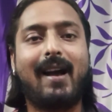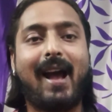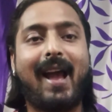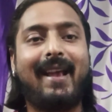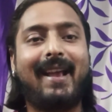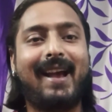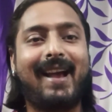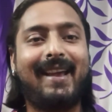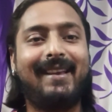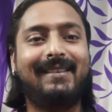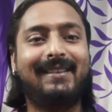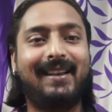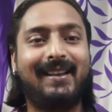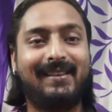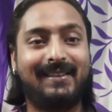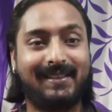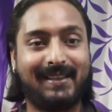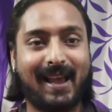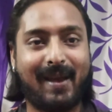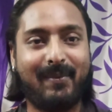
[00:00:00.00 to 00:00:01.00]
Hi guys,
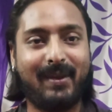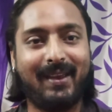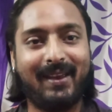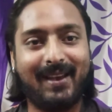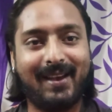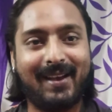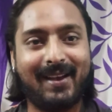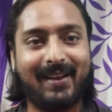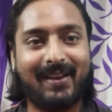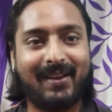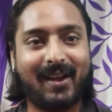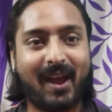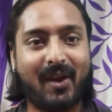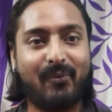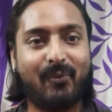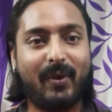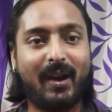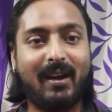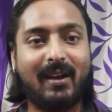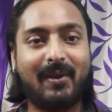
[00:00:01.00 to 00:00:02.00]
Sabby here
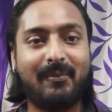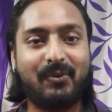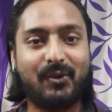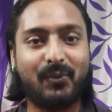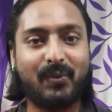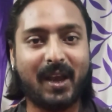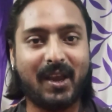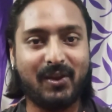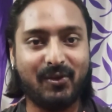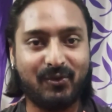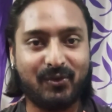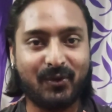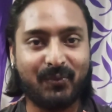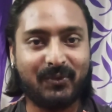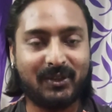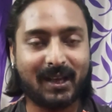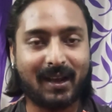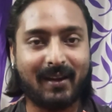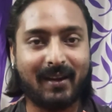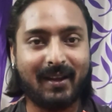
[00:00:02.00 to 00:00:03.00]
and welcome to my YouTube
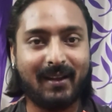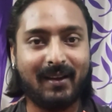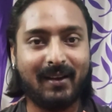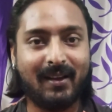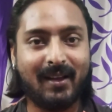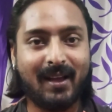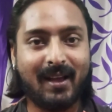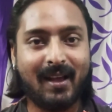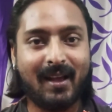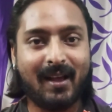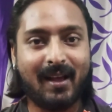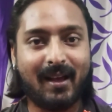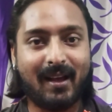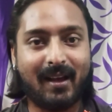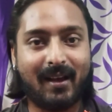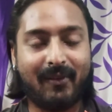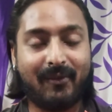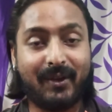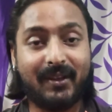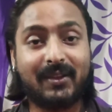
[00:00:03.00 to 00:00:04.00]
channel.
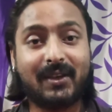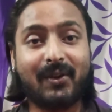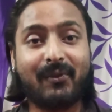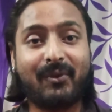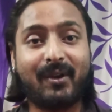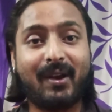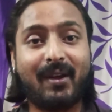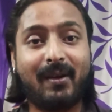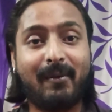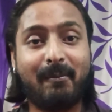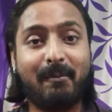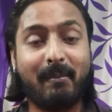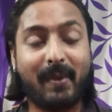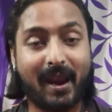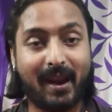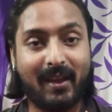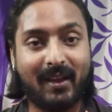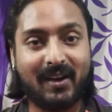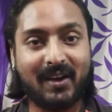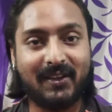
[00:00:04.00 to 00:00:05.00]
First of all,
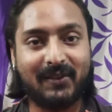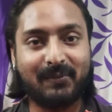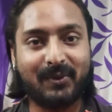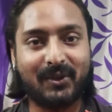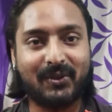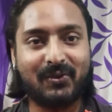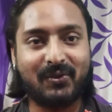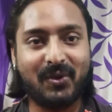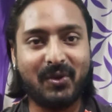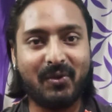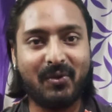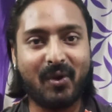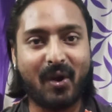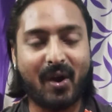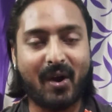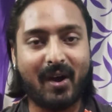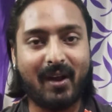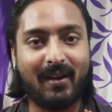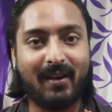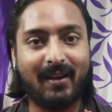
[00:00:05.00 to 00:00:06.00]
Merry Christmas to you
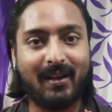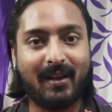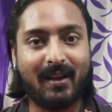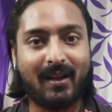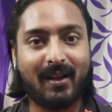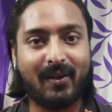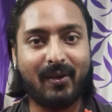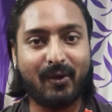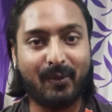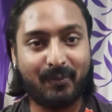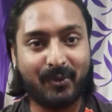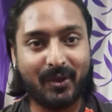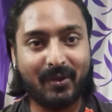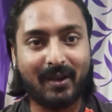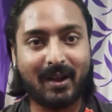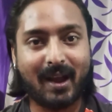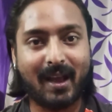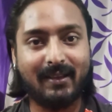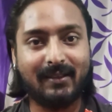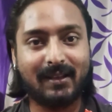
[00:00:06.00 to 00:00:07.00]
all. Hope you
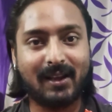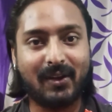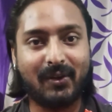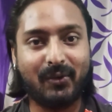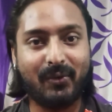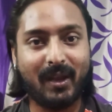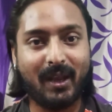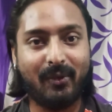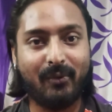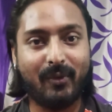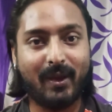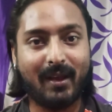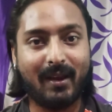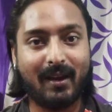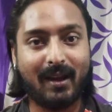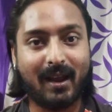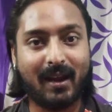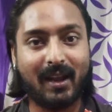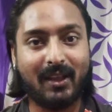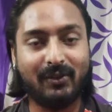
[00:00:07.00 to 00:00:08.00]
guys are doing
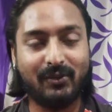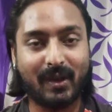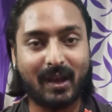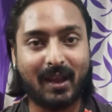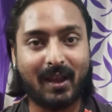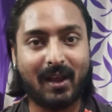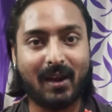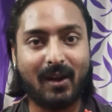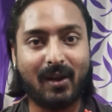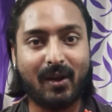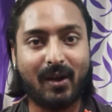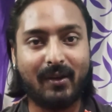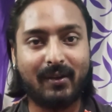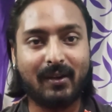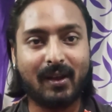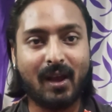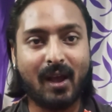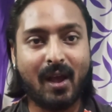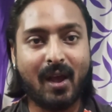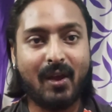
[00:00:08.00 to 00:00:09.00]
well and enjoying a lot.